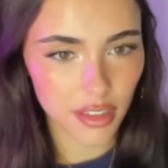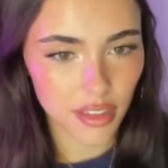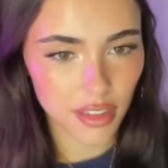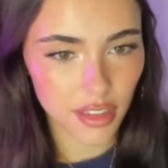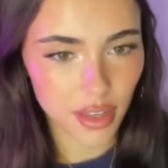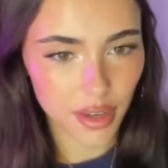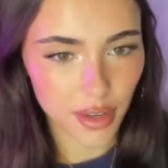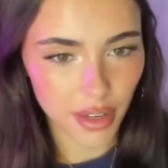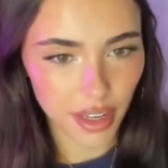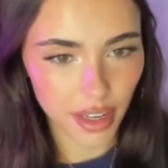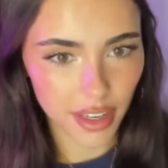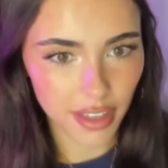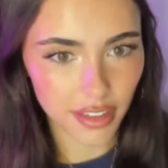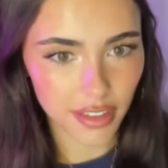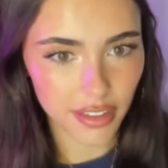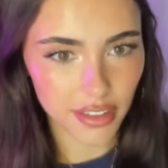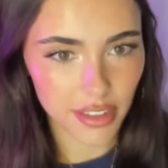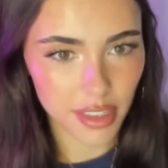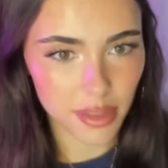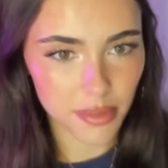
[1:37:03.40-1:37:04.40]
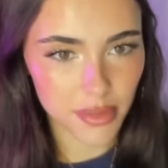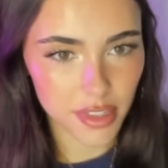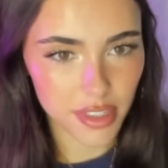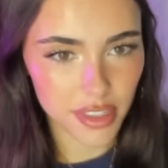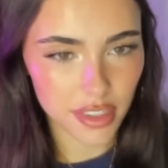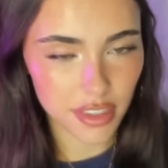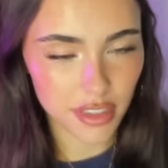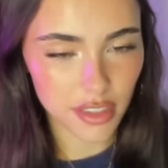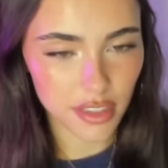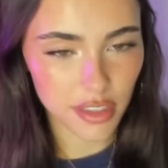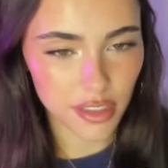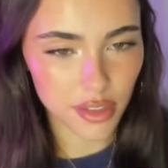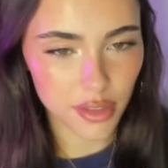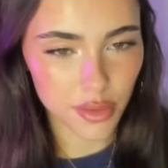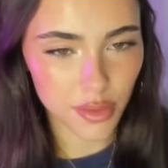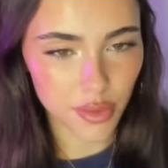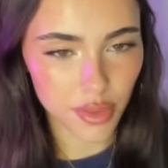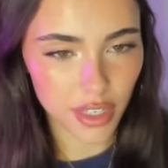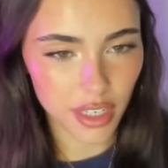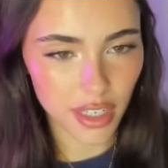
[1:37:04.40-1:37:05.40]
okay, I'm still
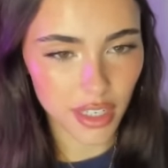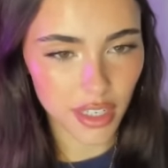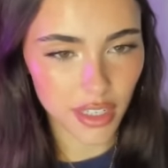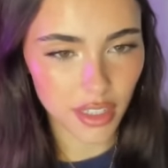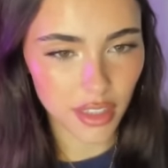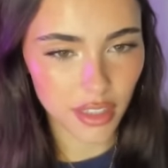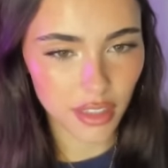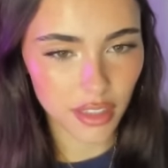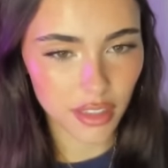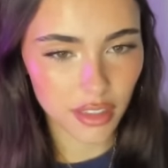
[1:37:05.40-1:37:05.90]
reading